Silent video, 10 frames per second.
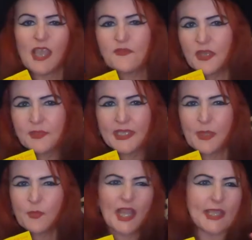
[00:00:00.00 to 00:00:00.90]
every now and
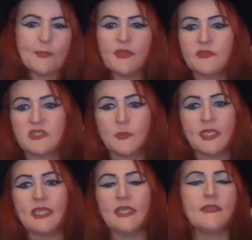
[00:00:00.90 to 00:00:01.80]
again we'll like a bit of a
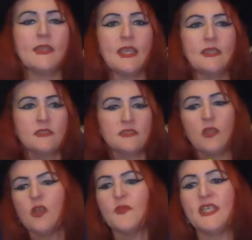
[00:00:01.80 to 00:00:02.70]
sweetie in there, and a
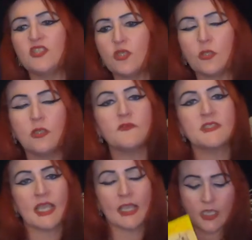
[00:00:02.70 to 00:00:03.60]
lot of it is chocolate for
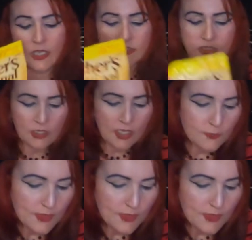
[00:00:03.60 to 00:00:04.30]
Zach. So I